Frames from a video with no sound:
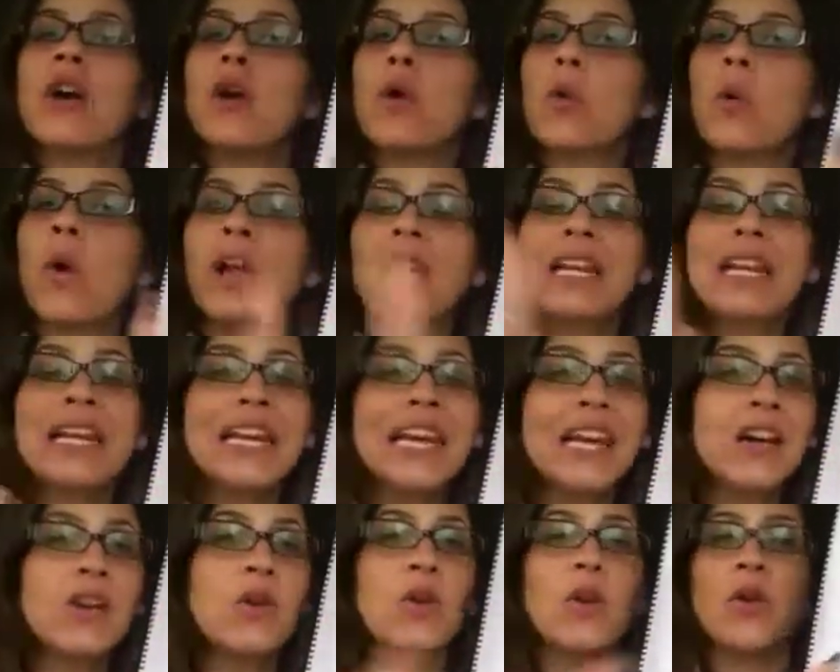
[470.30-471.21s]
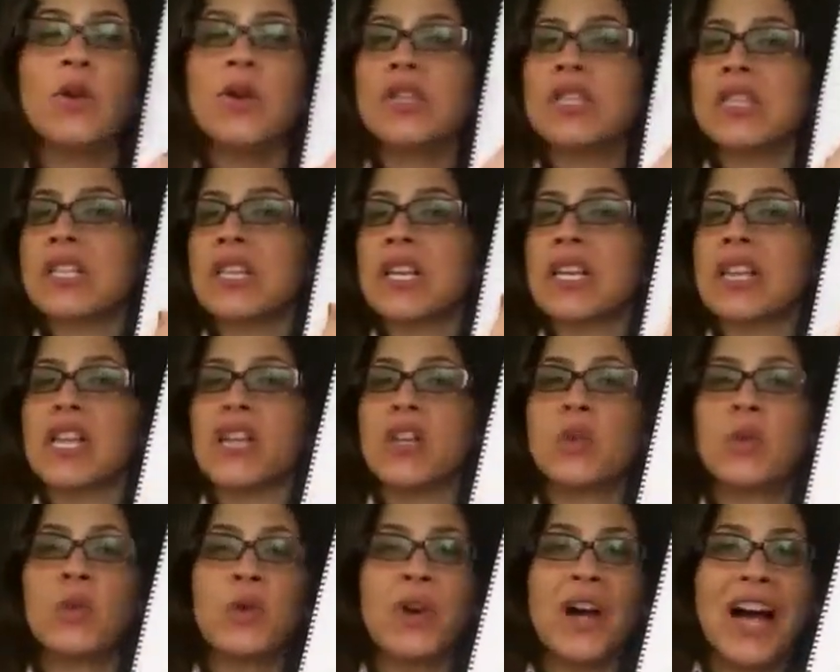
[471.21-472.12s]
cualquier cosa de
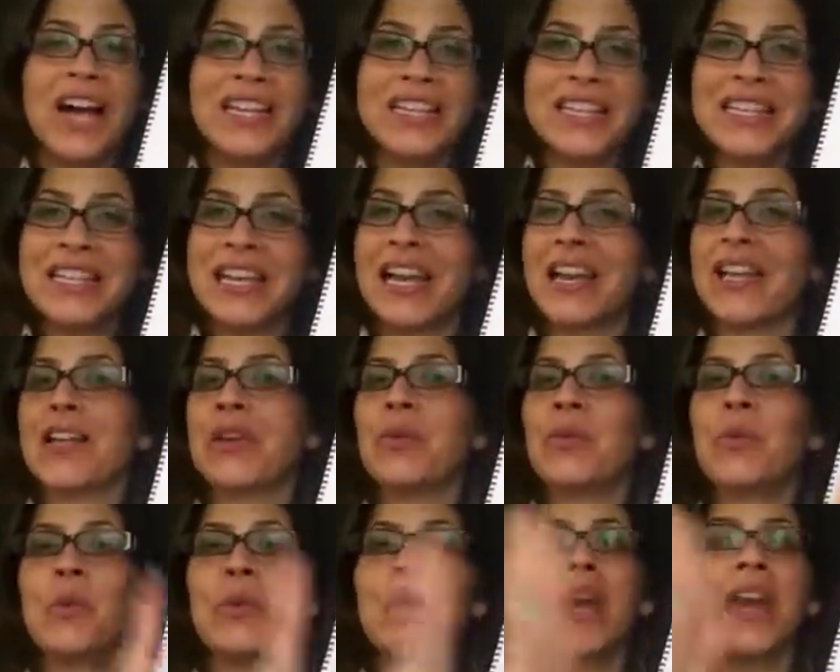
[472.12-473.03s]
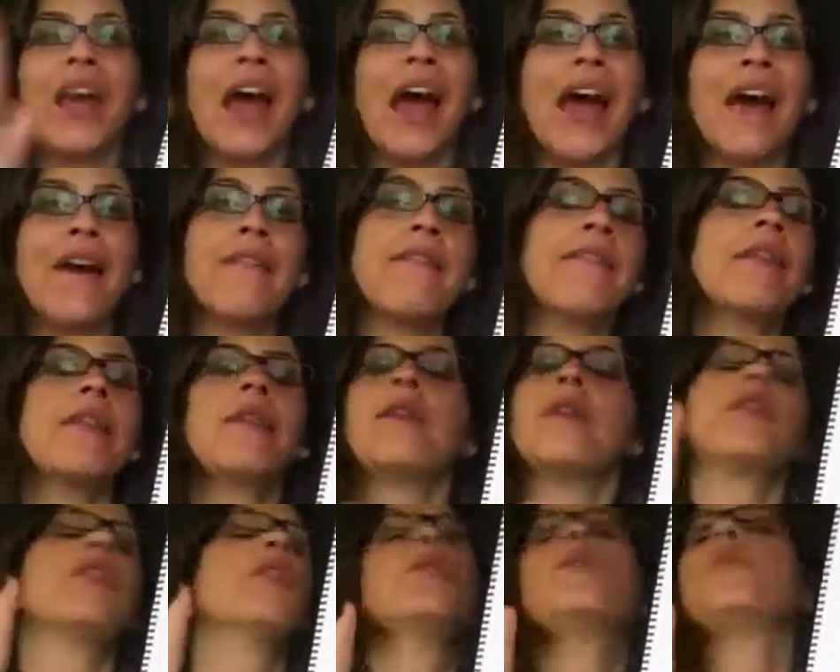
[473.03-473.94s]
tu casa.
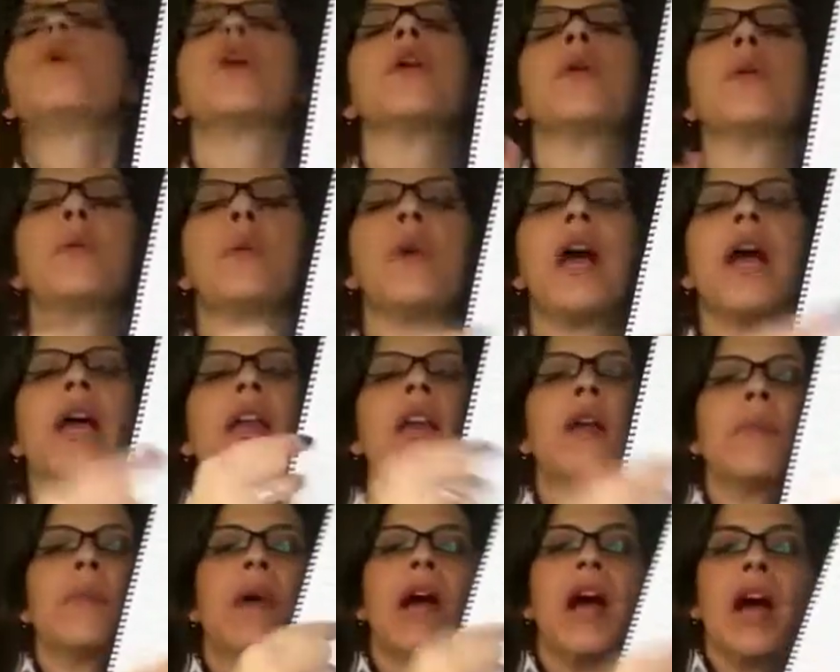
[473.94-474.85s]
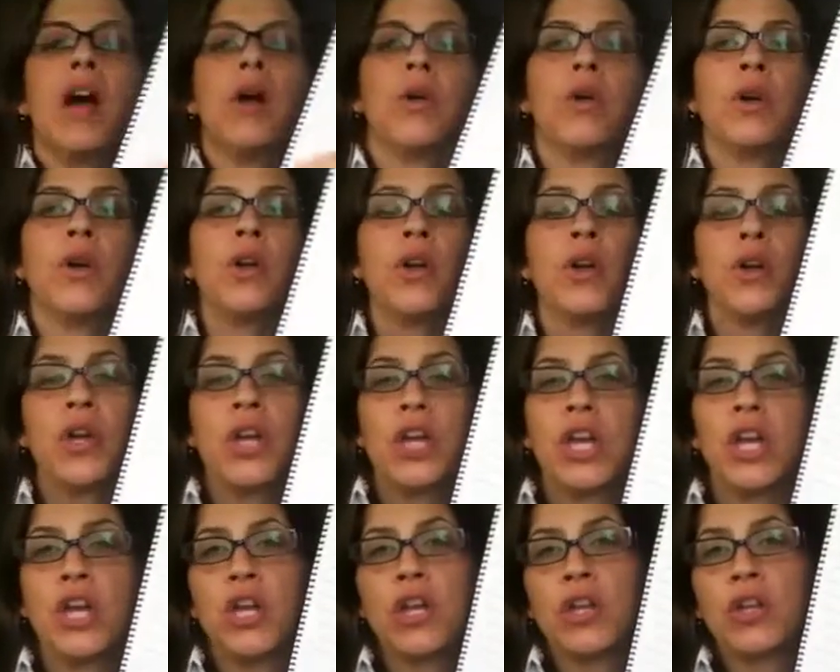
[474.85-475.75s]
Whatever you want to write about
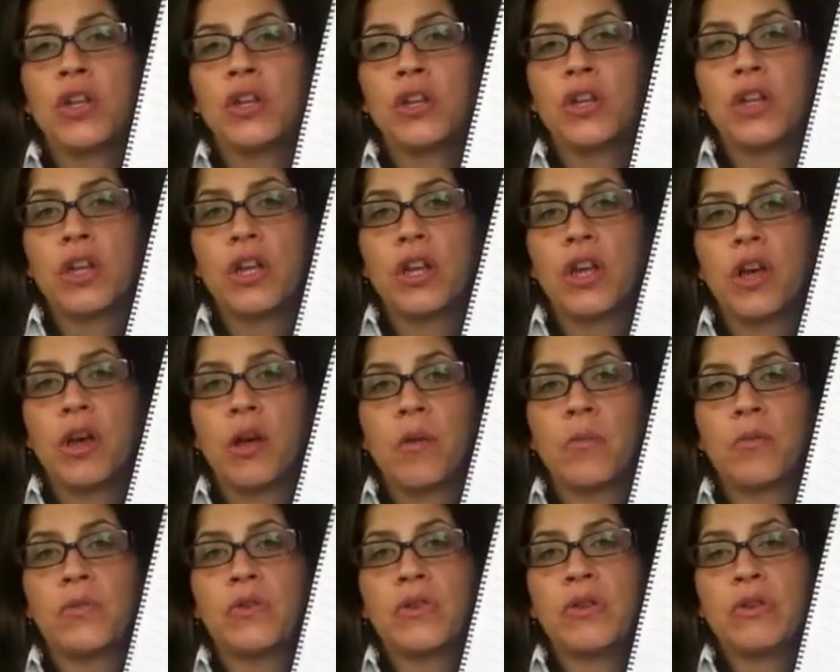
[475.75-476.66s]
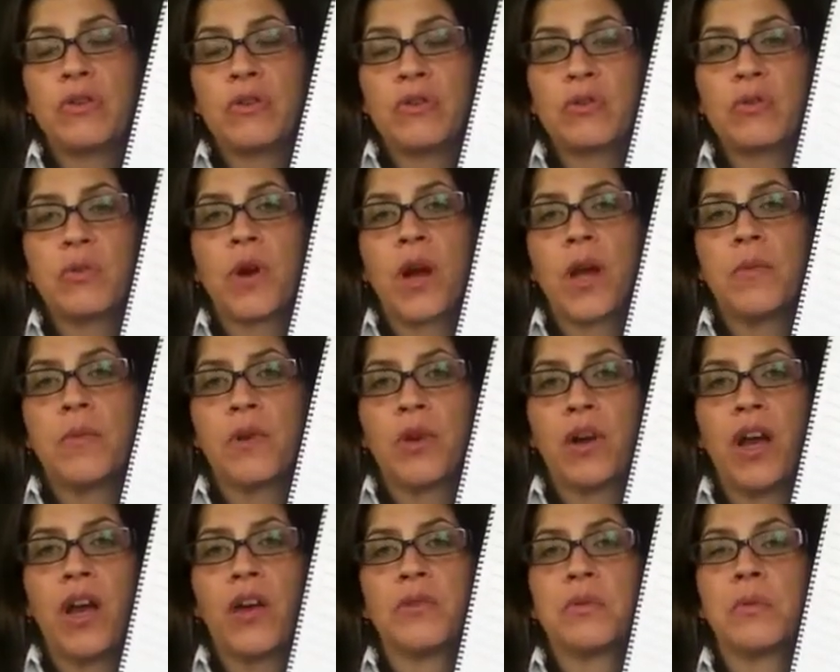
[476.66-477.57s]
to describe your
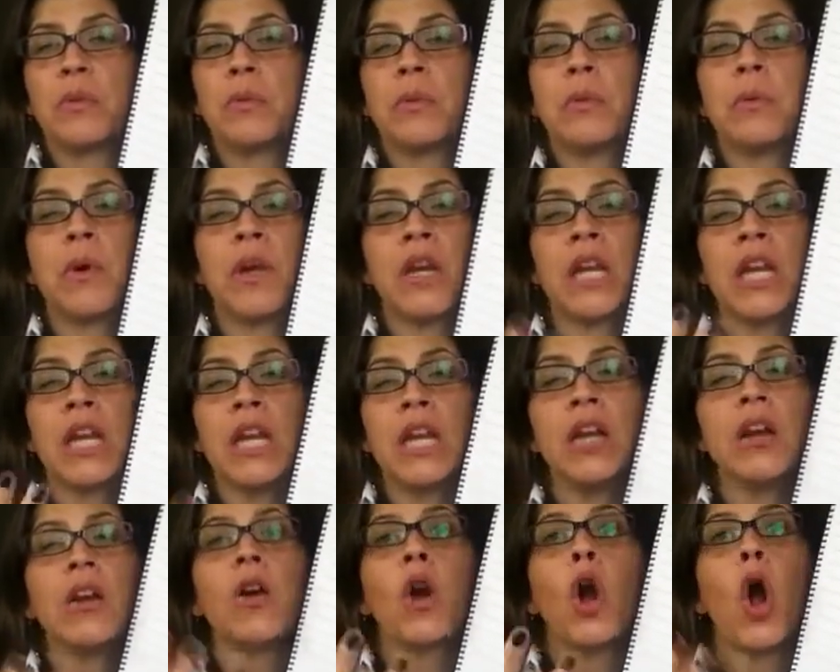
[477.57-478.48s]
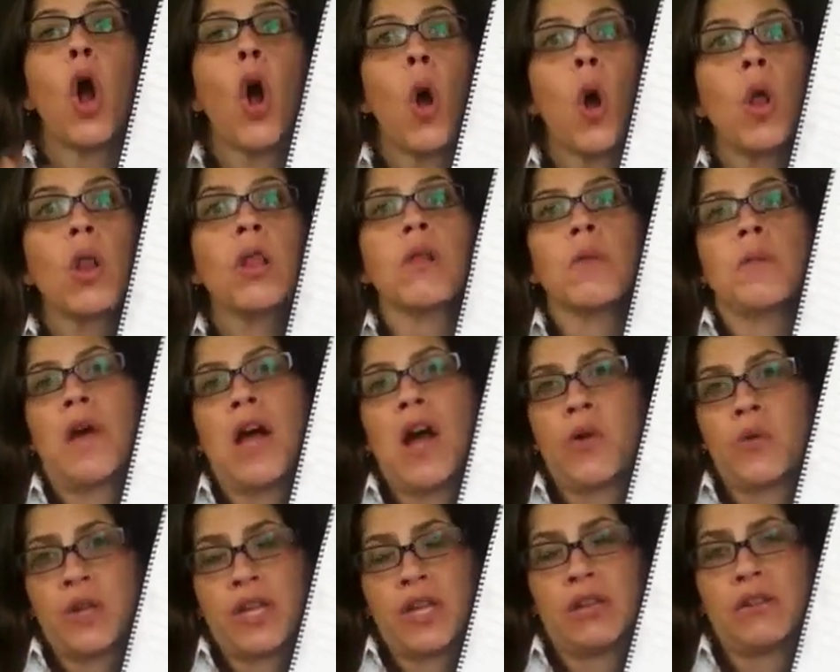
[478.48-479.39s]
house. But we want to hear all
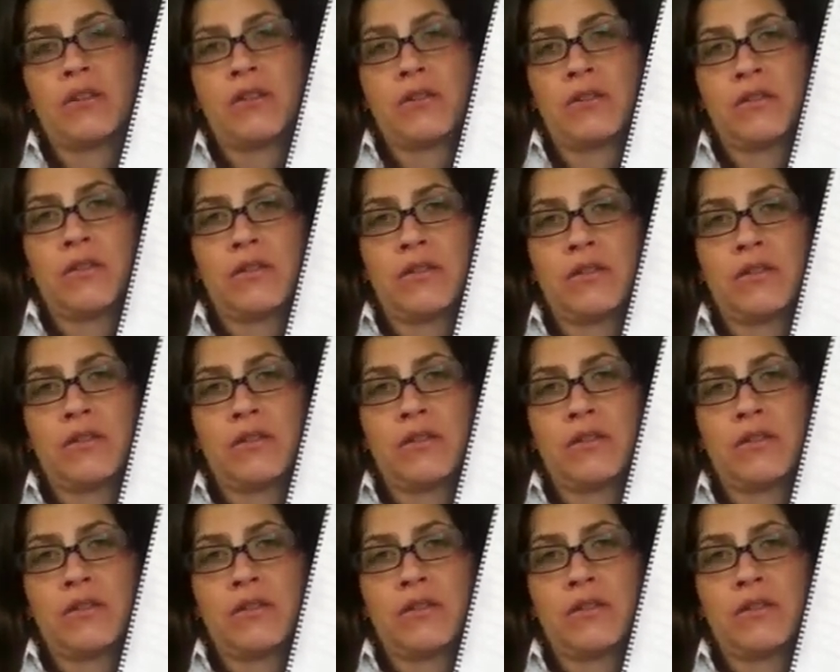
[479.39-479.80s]
about it.